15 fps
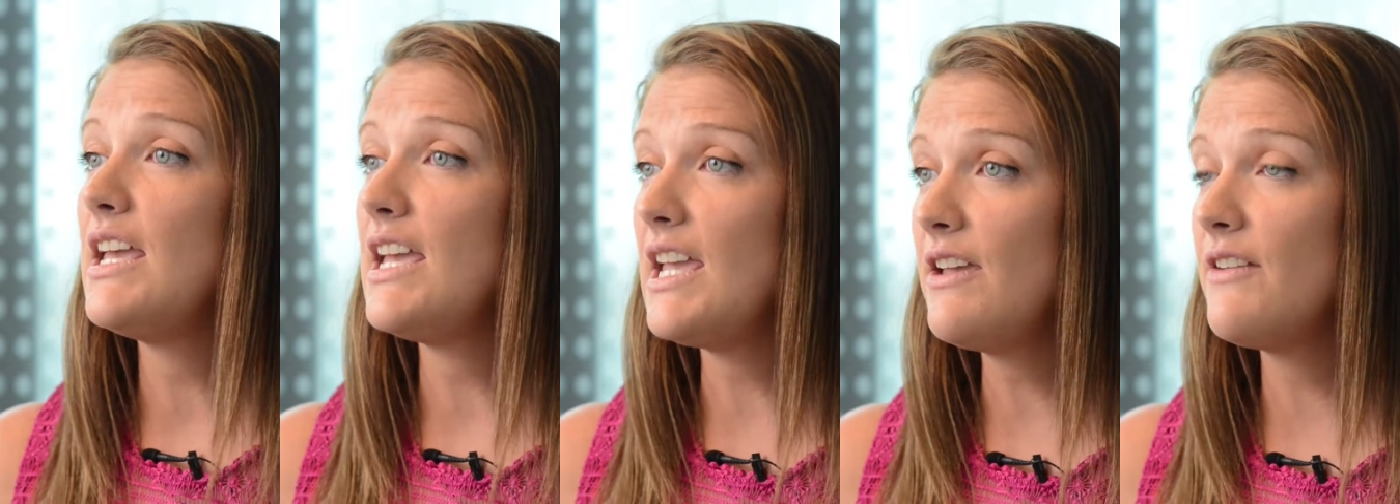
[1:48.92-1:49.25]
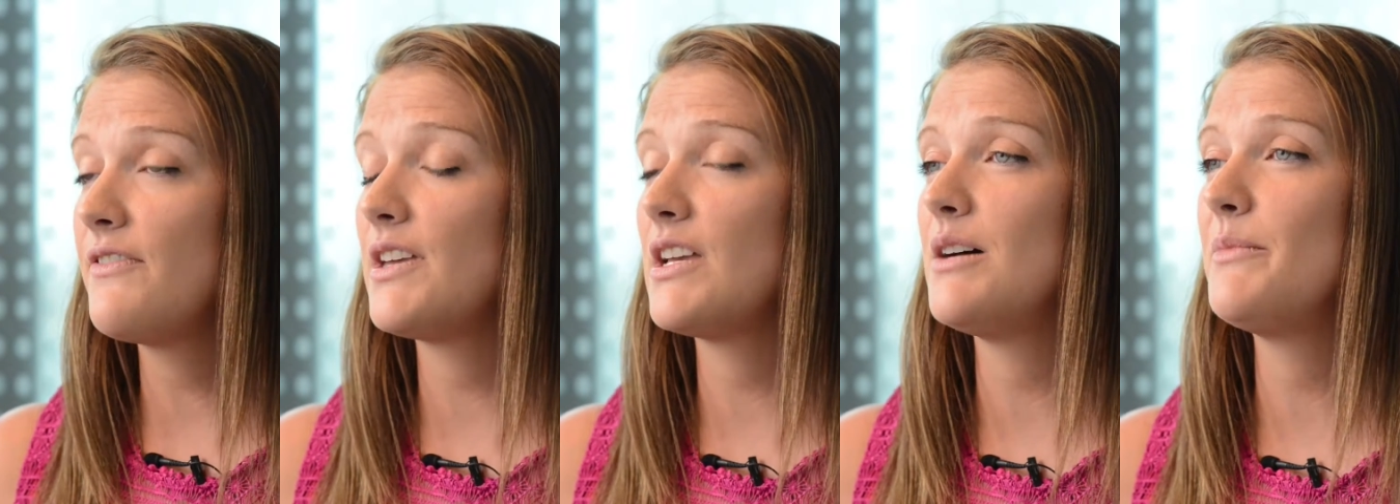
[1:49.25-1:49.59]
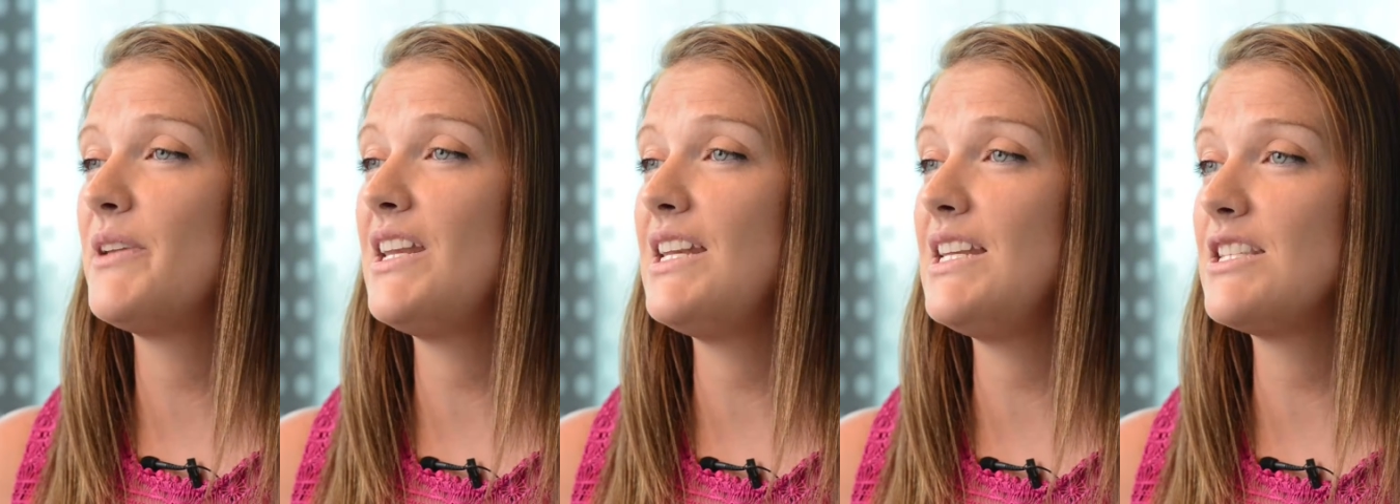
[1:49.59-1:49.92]
if the
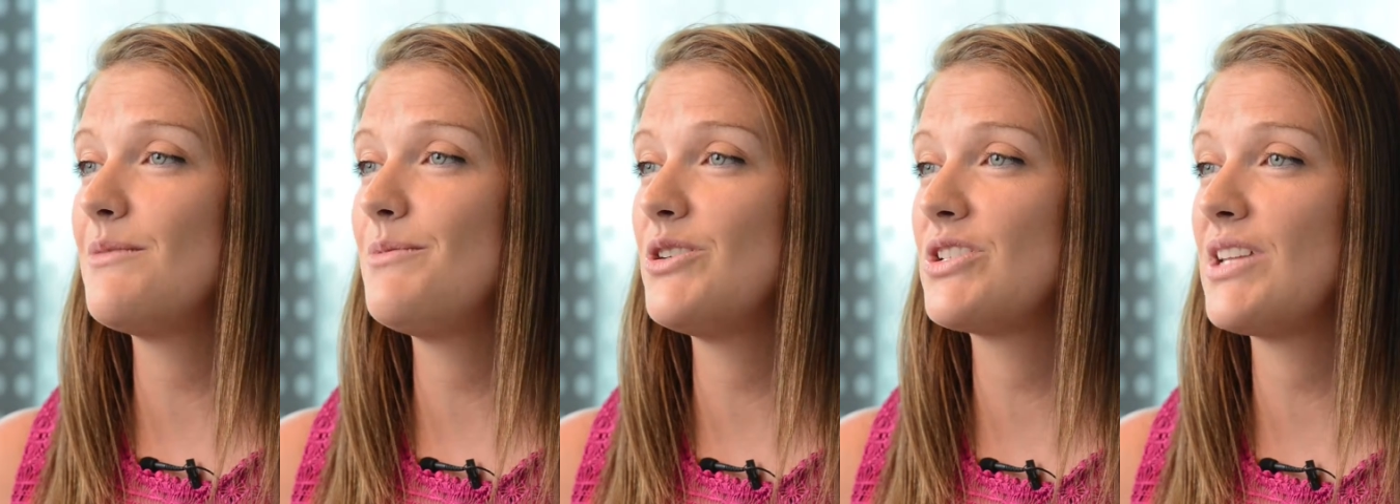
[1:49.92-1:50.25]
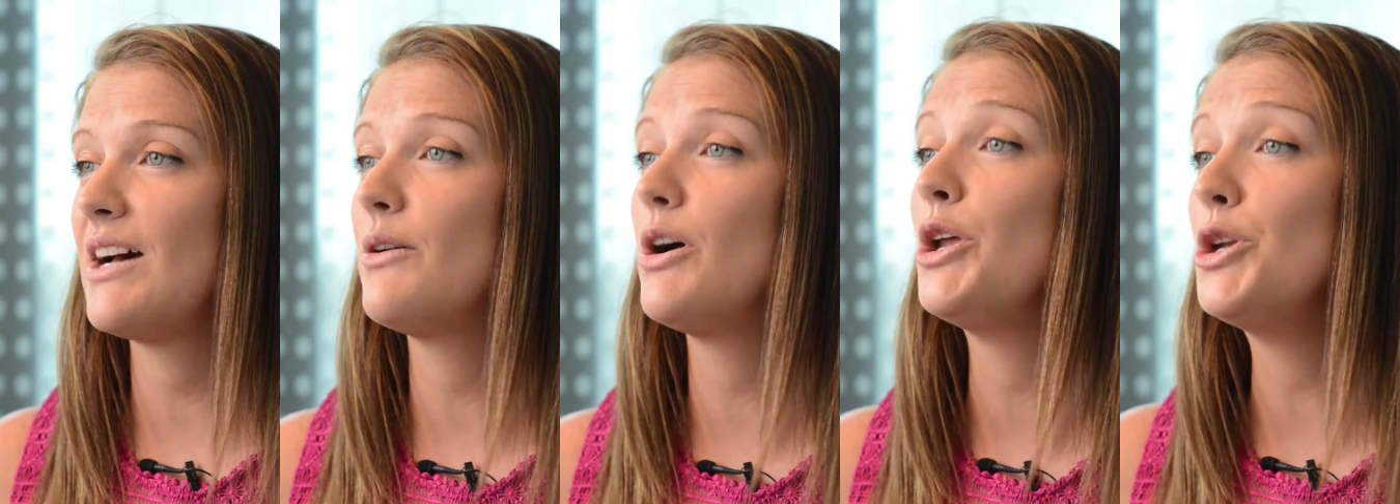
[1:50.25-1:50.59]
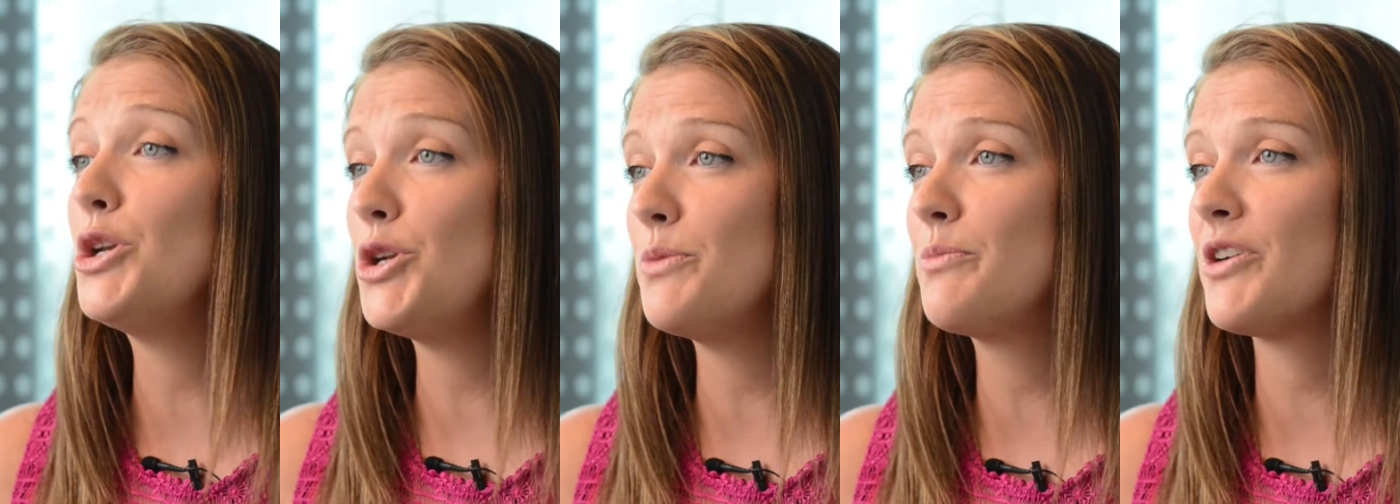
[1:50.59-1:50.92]
company needs to push out a
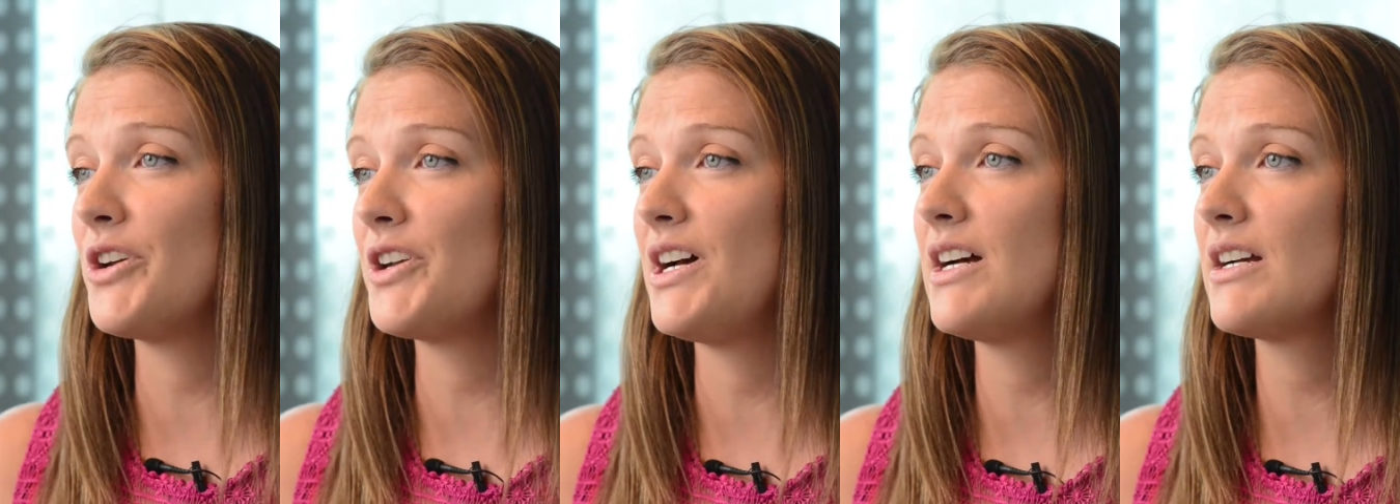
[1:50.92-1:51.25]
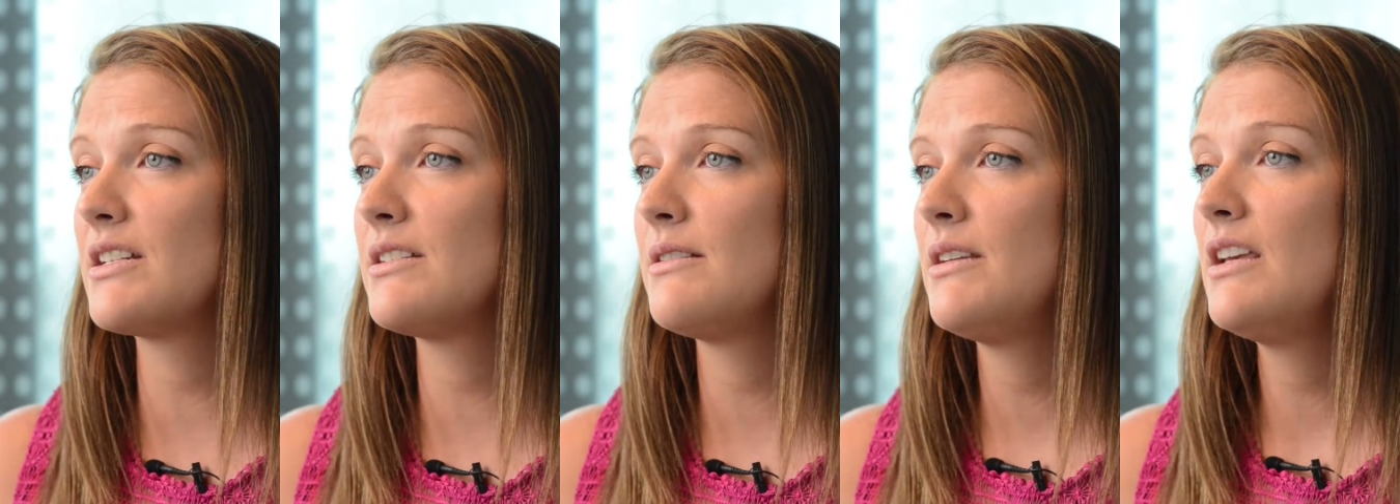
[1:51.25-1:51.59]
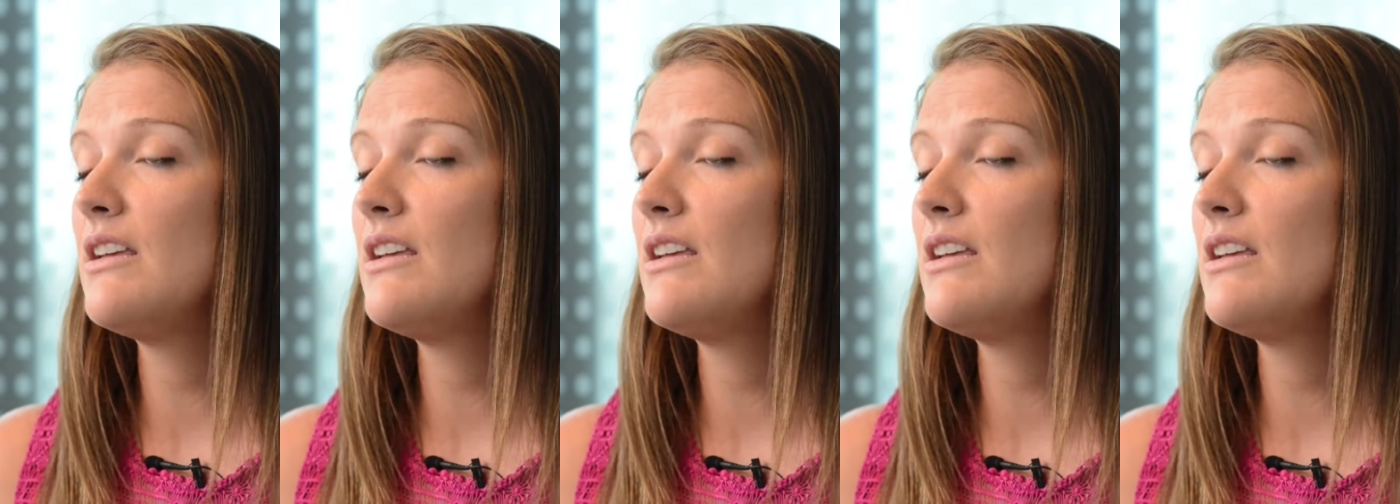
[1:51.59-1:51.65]
new product.